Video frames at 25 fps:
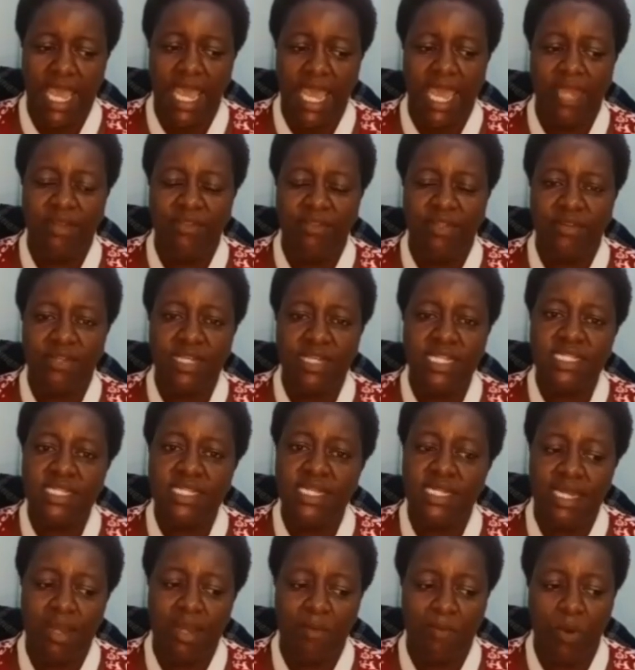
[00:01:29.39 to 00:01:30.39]
And the
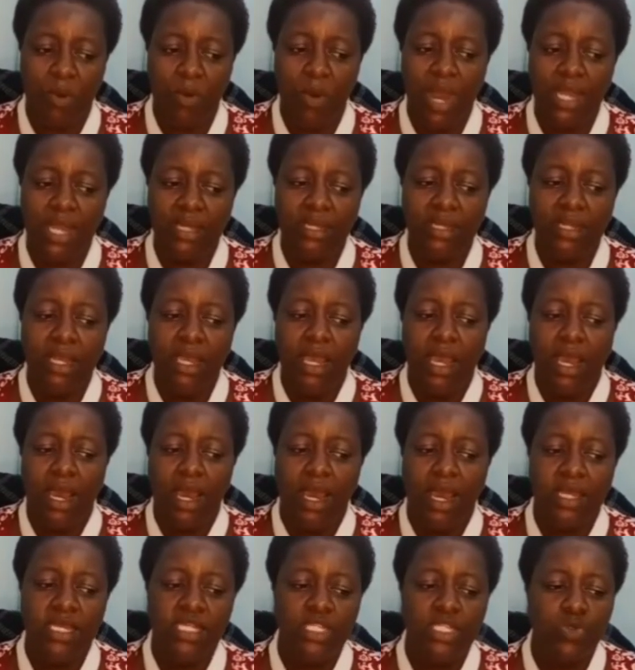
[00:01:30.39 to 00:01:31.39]
risk number 1,
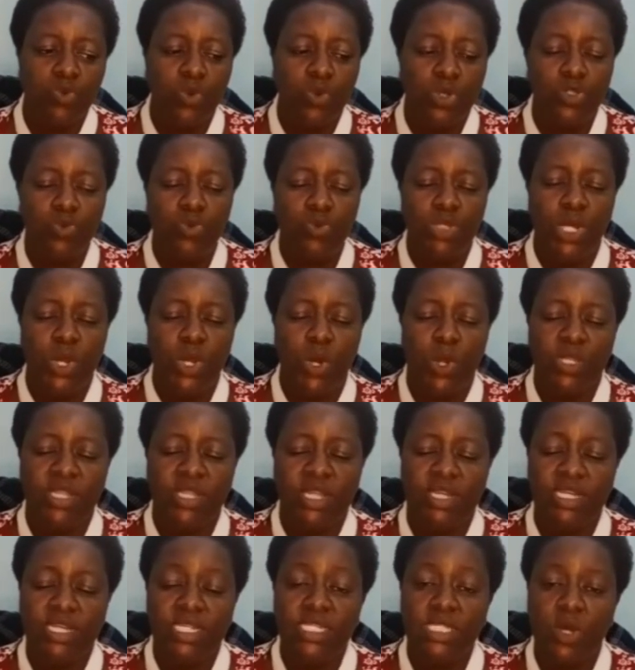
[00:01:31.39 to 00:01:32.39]
it's what we call
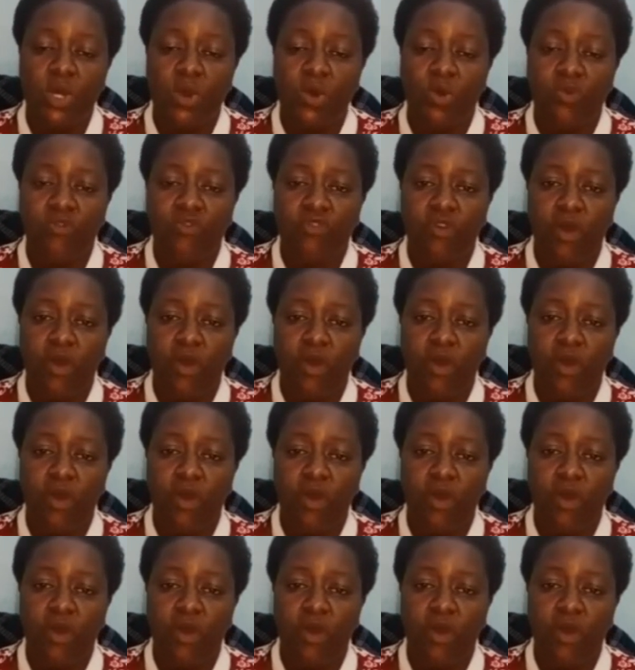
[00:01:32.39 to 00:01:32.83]
the risk of